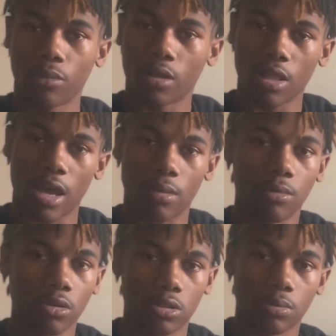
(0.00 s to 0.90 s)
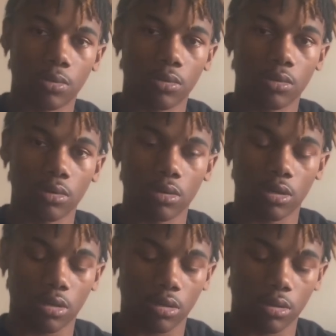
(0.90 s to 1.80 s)
a lot of multiple
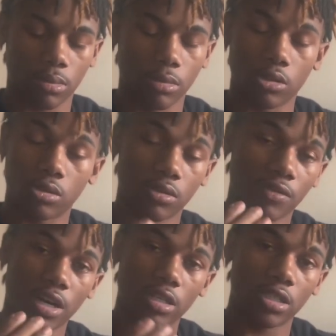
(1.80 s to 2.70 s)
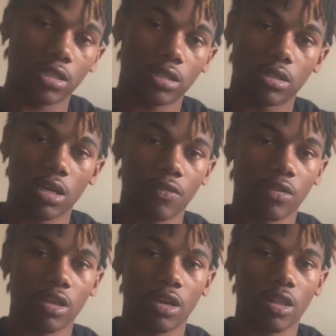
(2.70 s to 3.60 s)
muzzle devices,
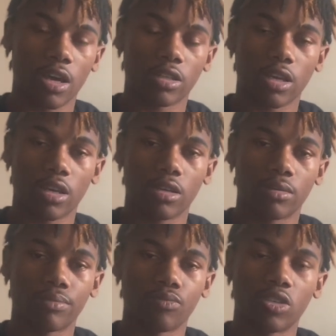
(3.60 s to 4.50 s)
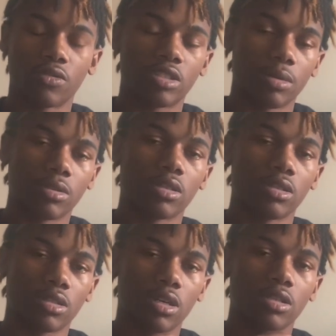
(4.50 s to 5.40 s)
everything like that, different type of
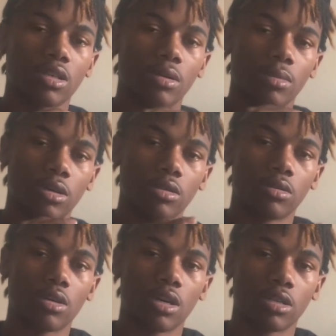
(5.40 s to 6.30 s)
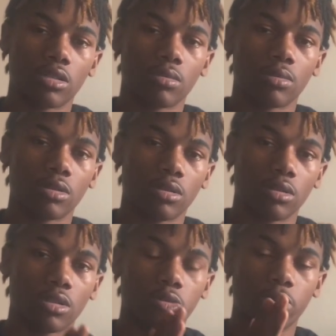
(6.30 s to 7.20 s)
things like that, man. You guys should be
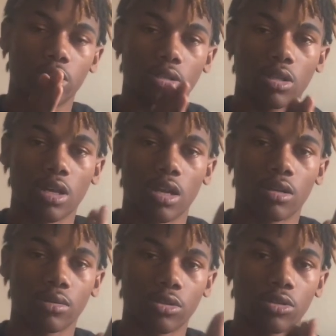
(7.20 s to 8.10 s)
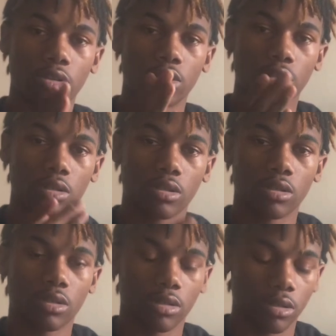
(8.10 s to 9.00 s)
expecting a lot of real
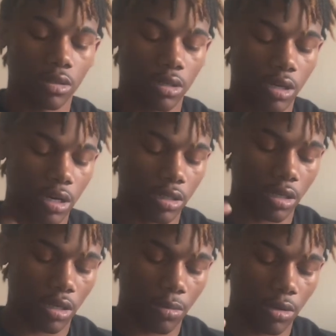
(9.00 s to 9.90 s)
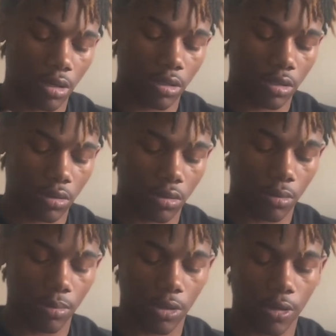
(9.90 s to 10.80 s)
good content coming in soon.
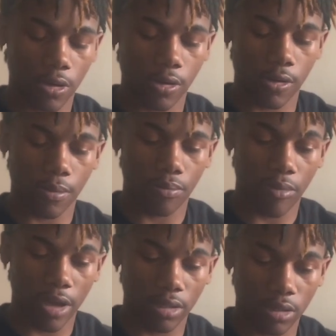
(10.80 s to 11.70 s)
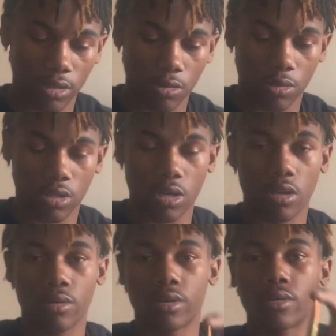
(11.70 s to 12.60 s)
But back to the
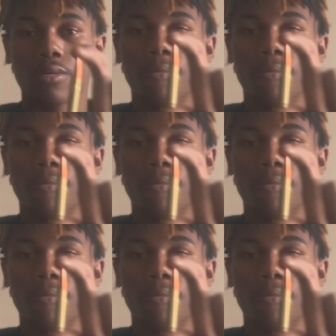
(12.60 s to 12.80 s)
supersonic round.